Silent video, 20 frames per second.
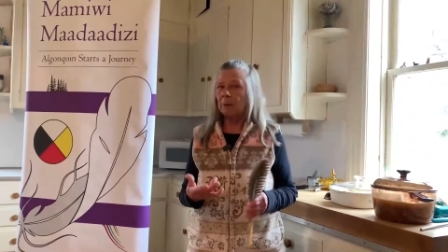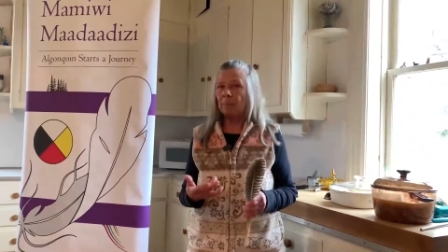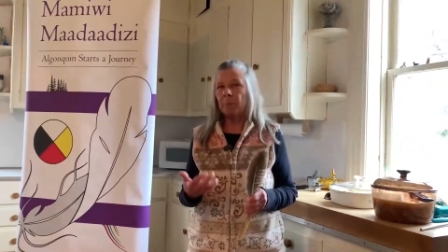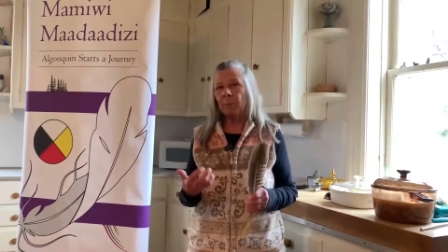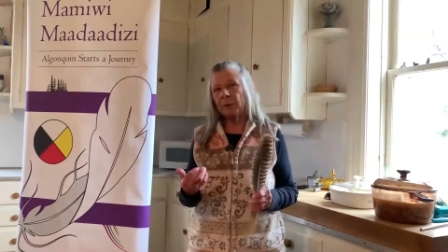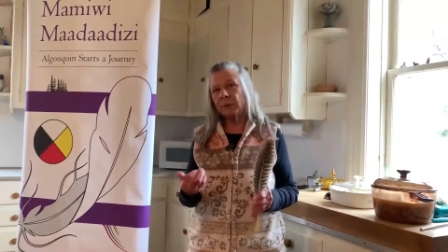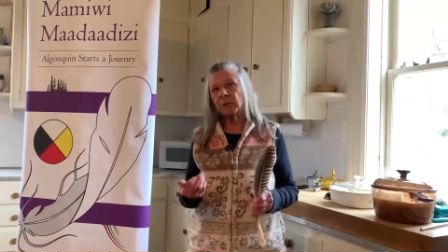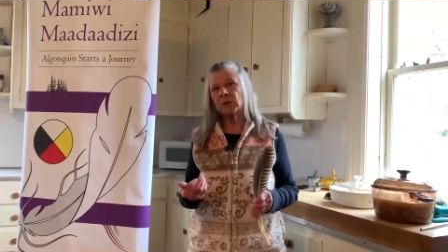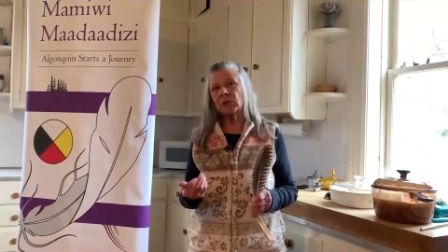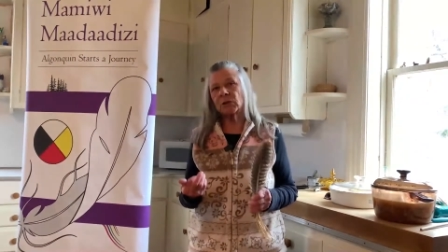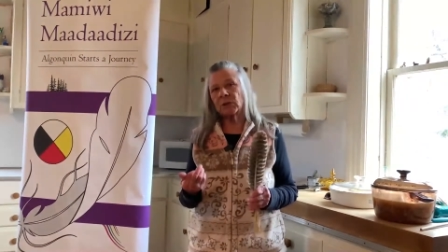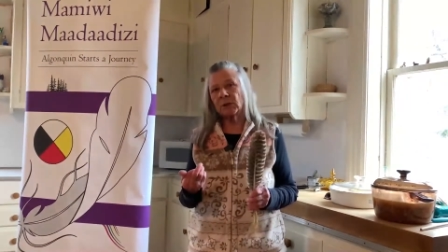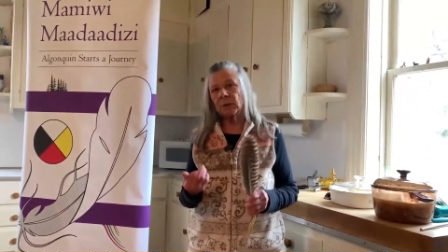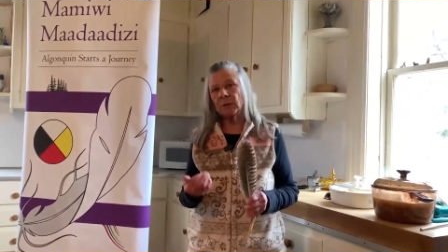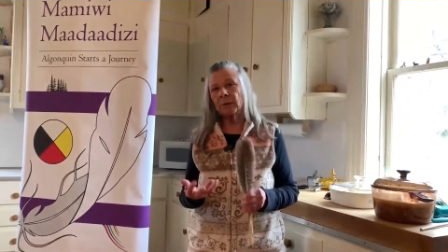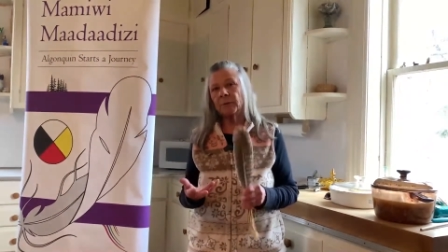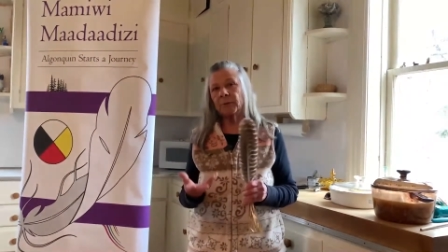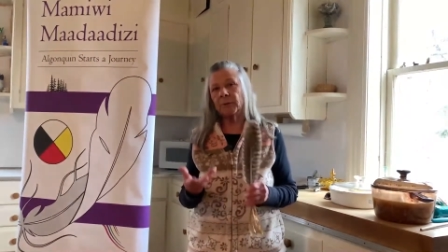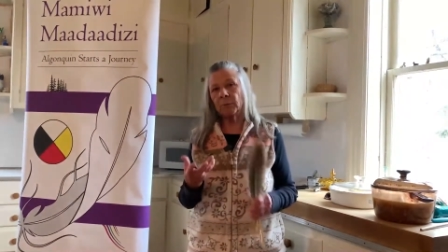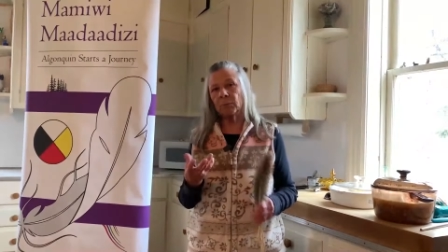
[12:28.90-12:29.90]
but
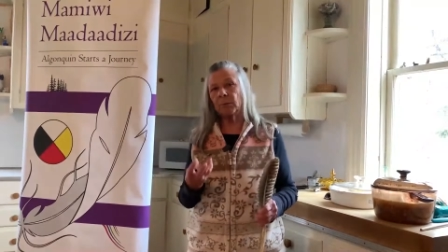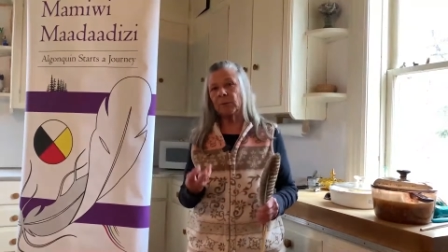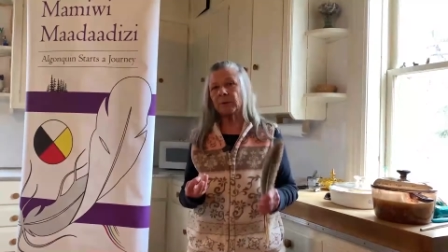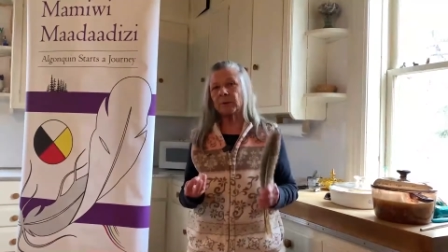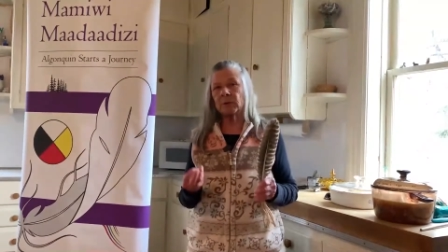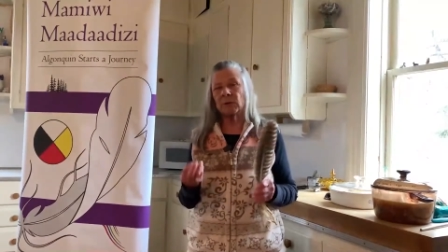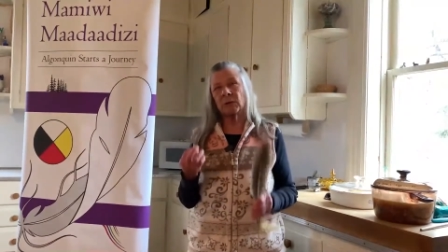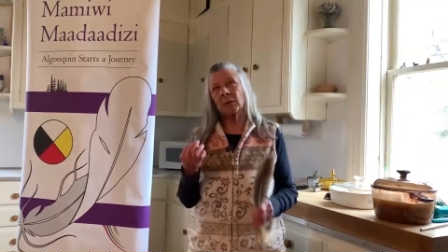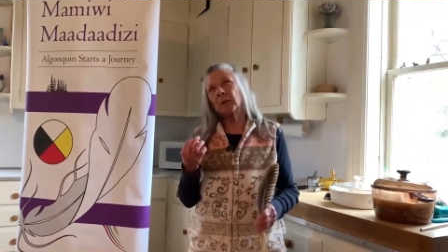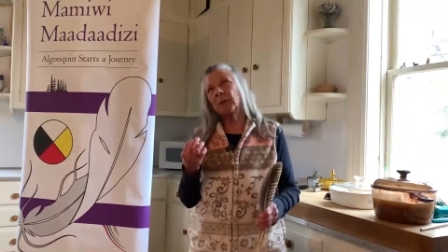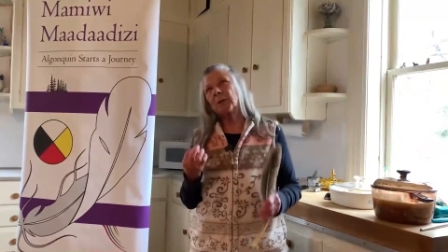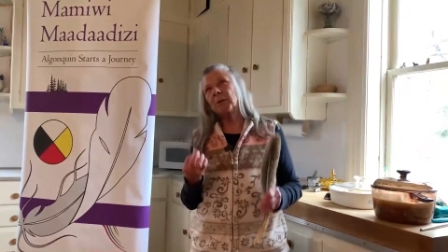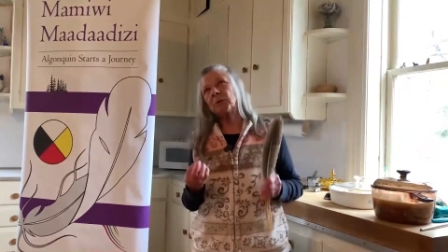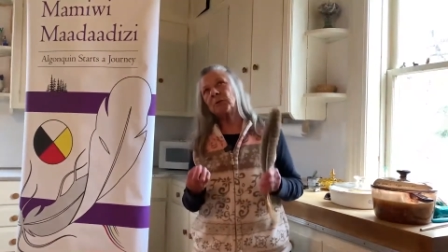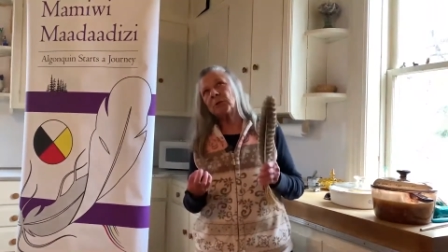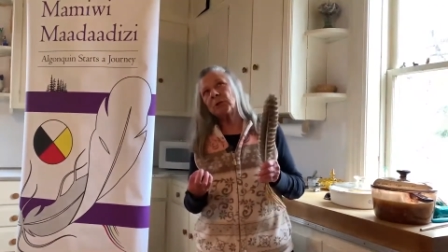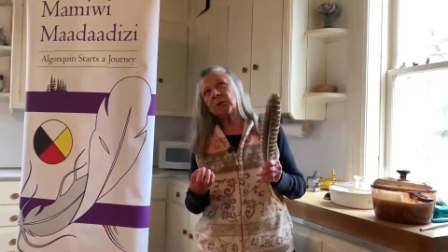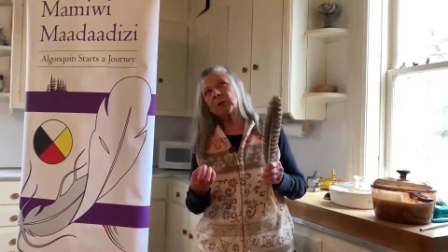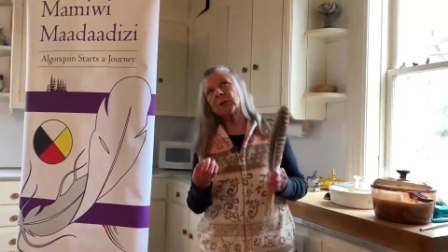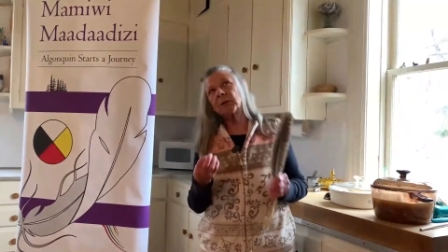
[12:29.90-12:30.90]
still there was
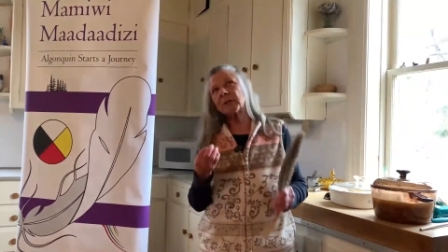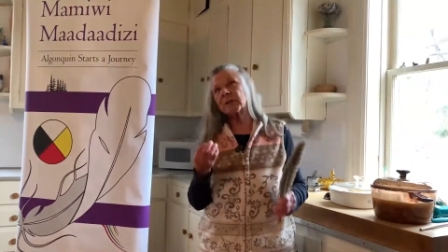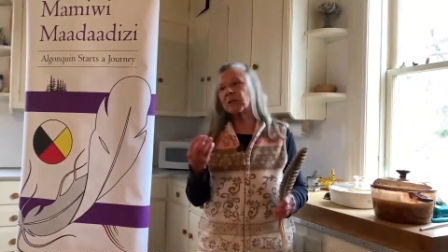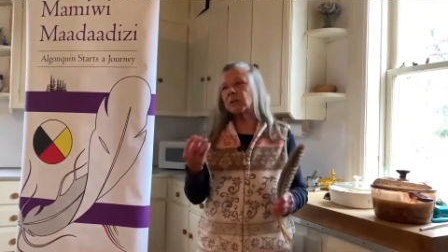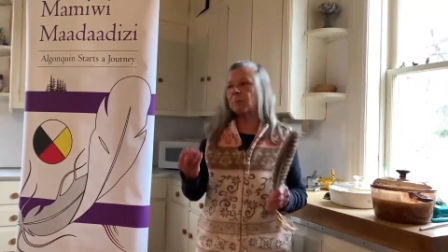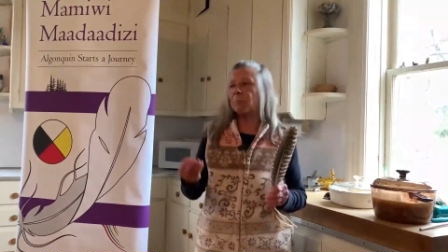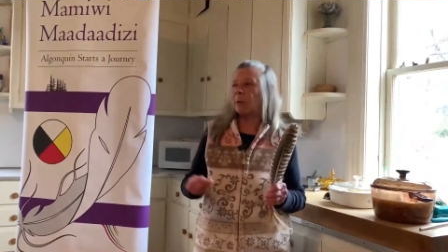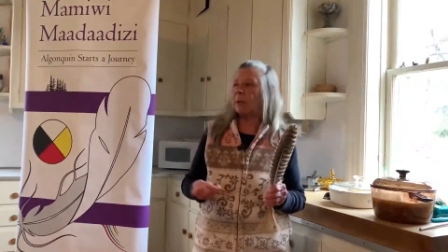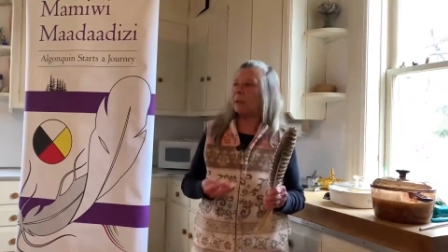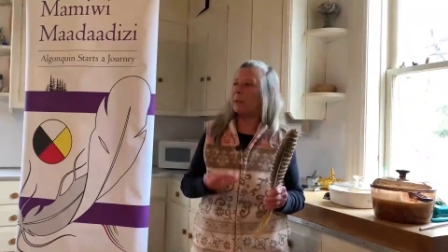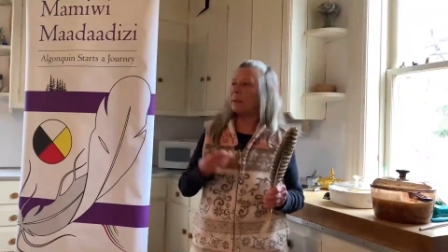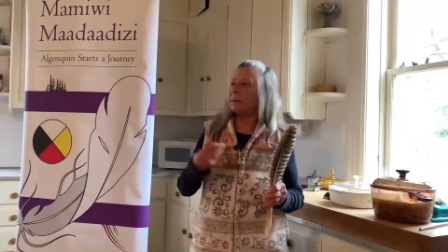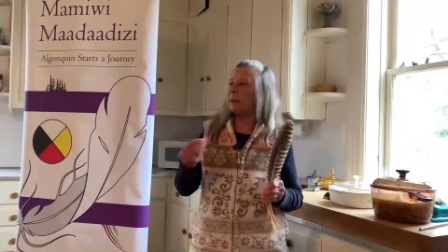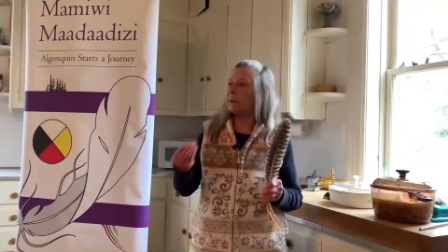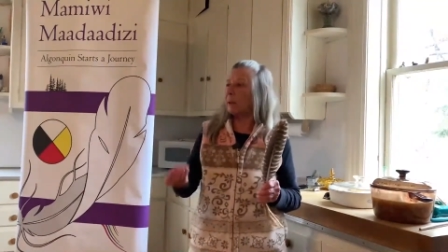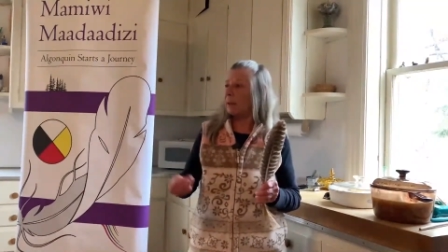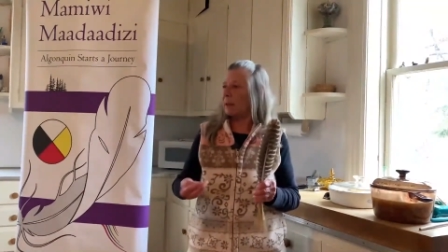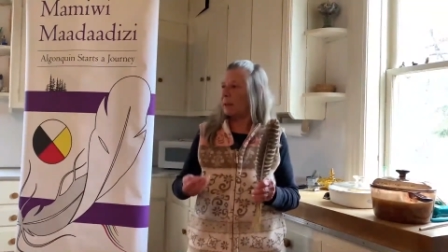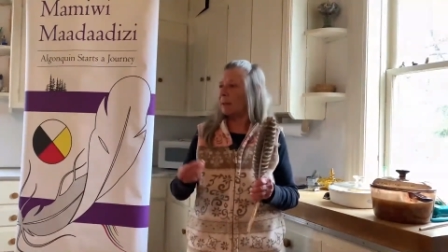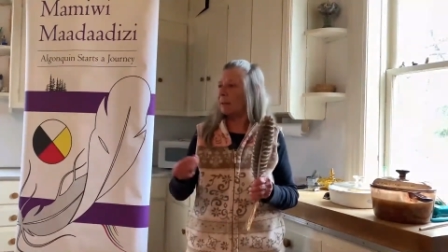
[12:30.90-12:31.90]
just the
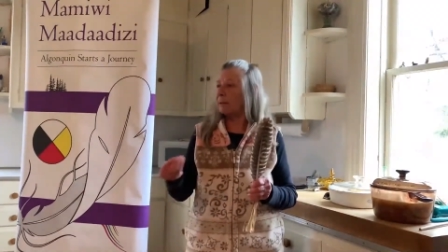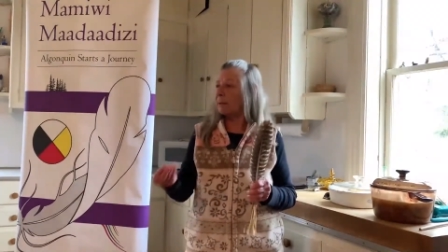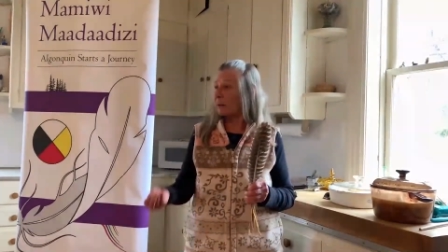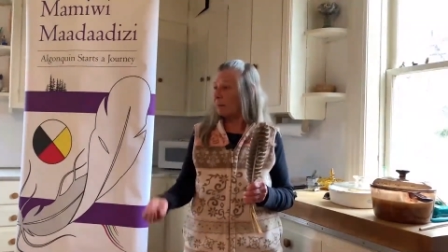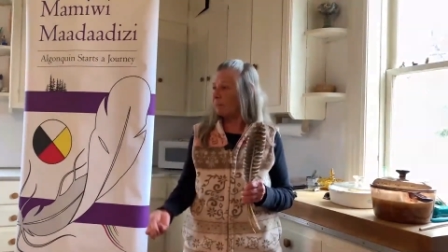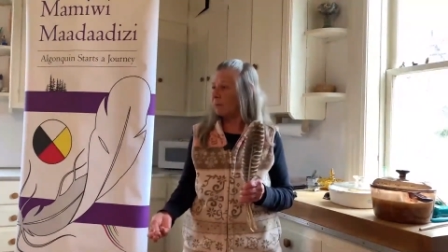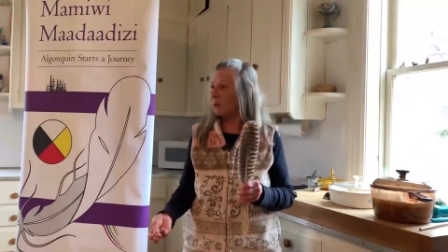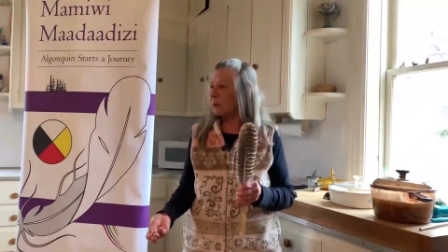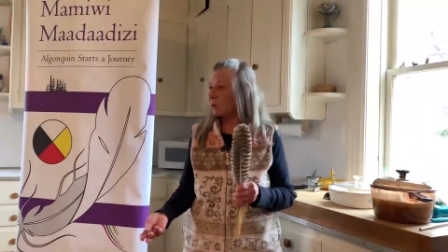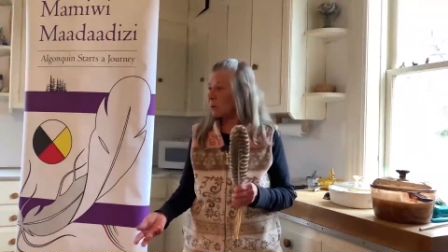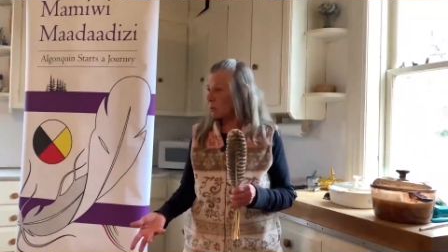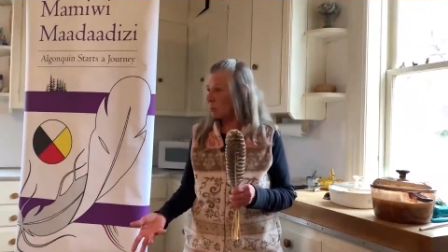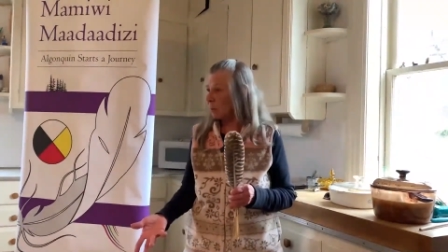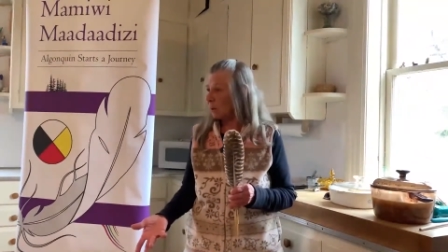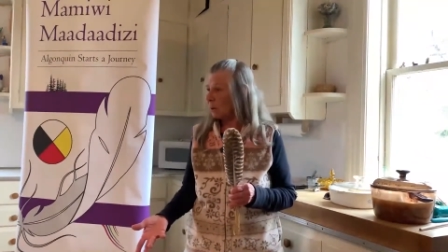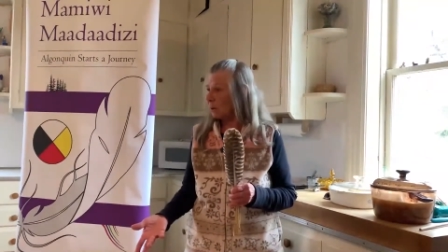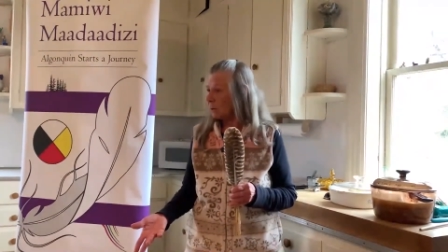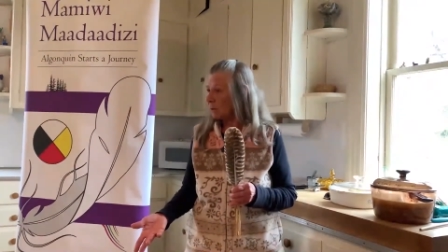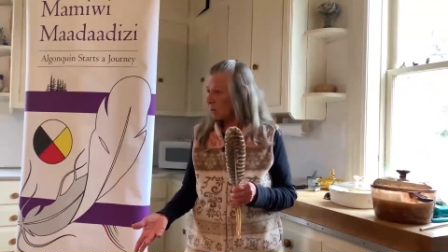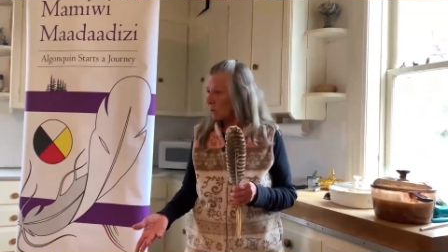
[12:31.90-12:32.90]
beginning hint of the
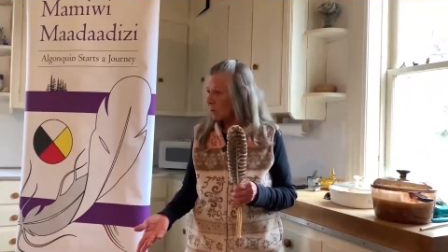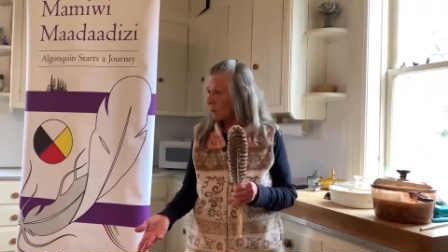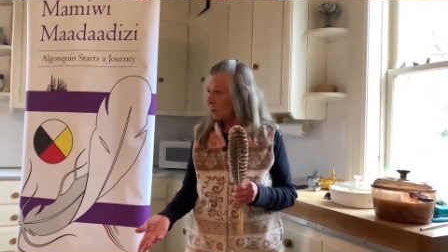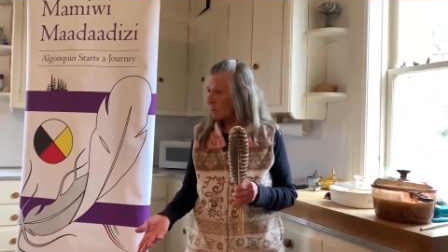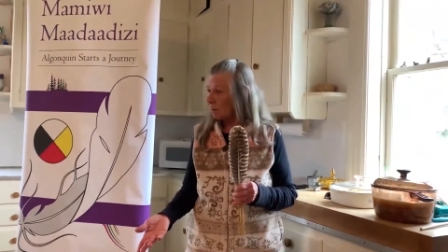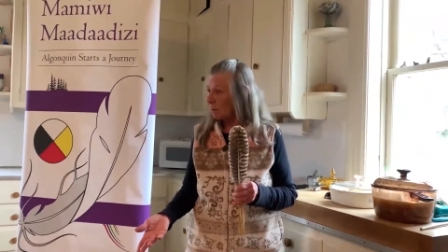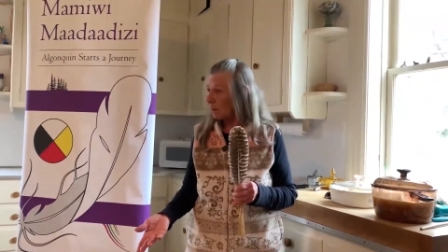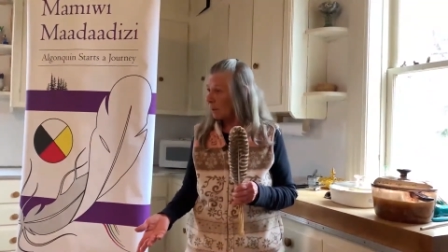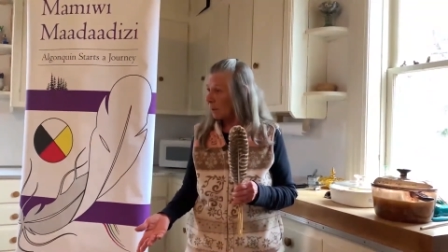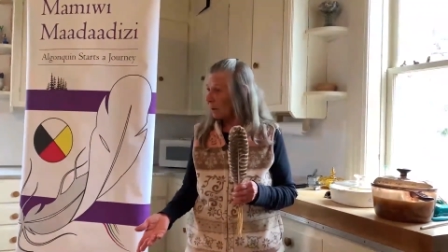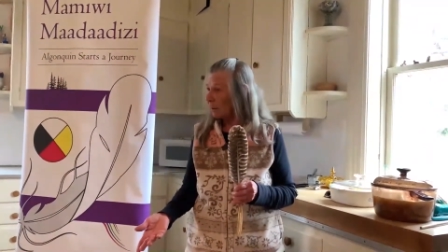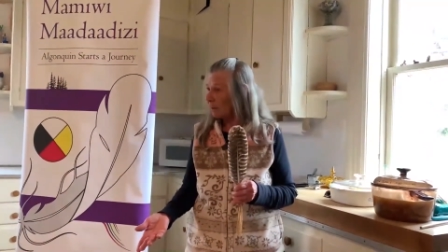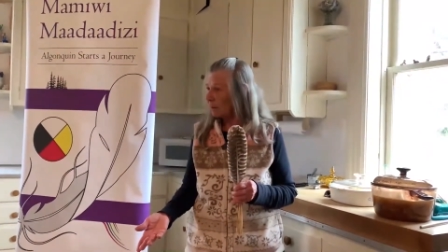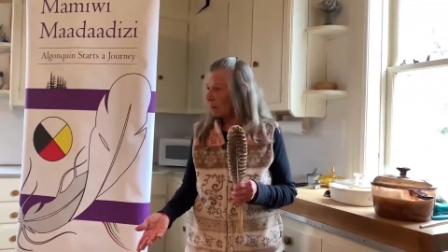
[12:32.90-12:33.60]
sweetness to it.